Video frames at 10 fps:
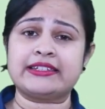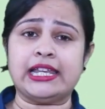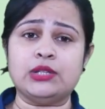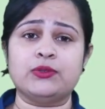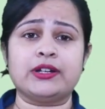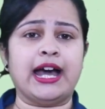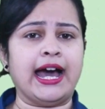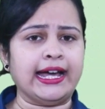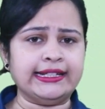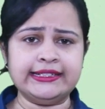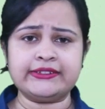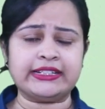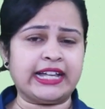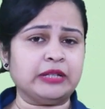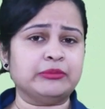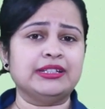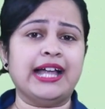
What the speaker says: deliver highly reliable